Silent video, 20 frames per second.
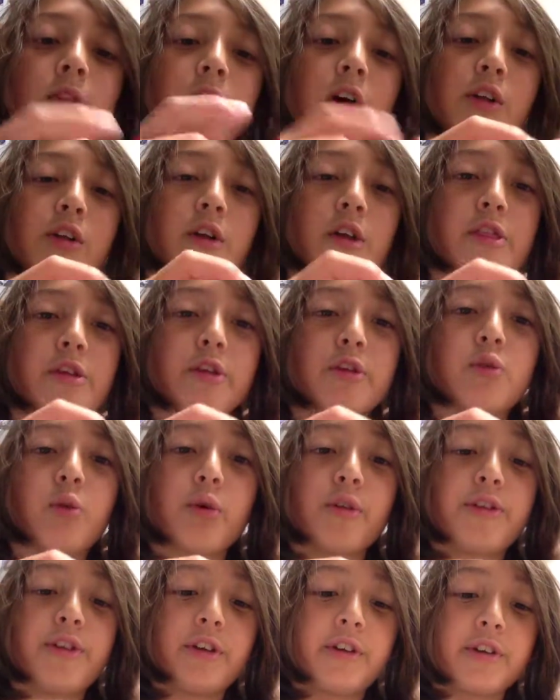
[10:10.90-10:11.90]
another
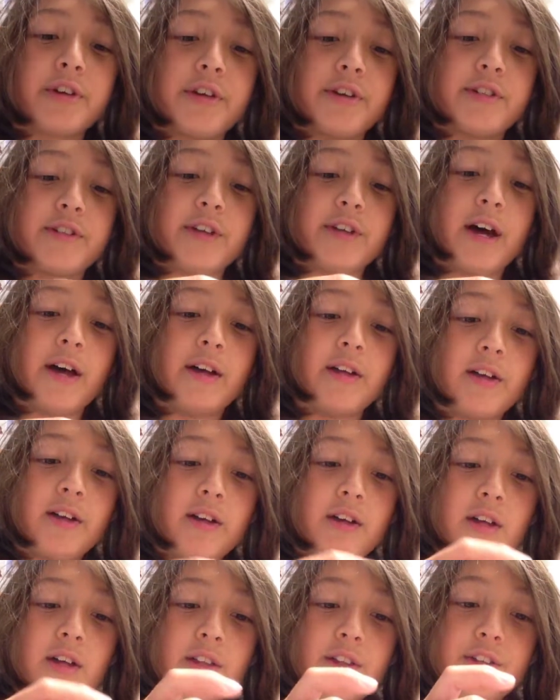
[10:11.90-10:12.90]
cool thing is that
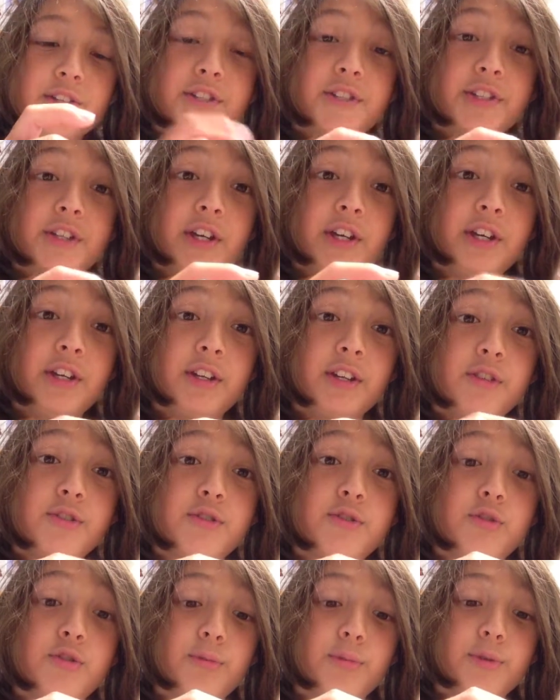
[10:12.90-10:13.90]
the skin is
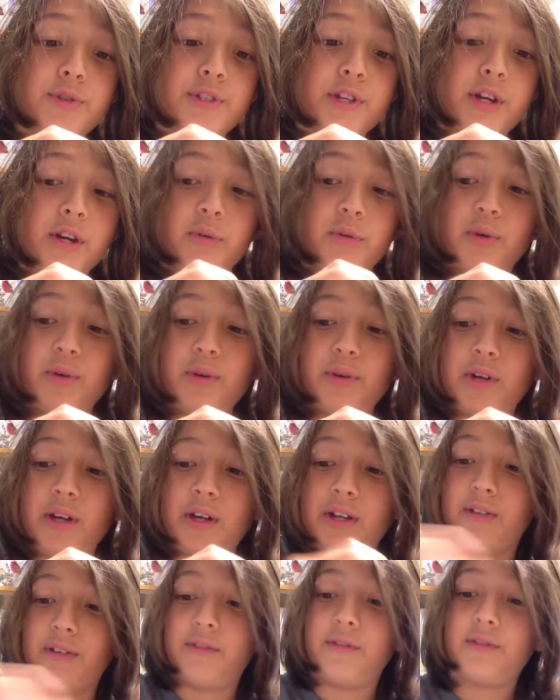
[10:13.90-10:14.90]
super sour,
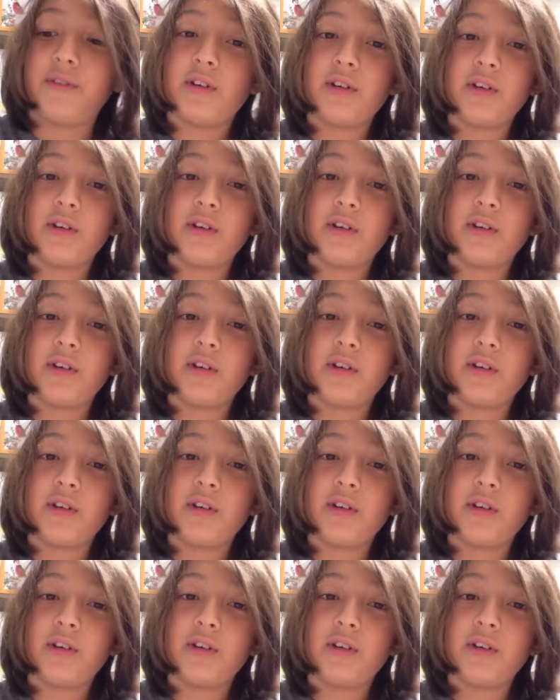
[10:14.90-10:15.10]
and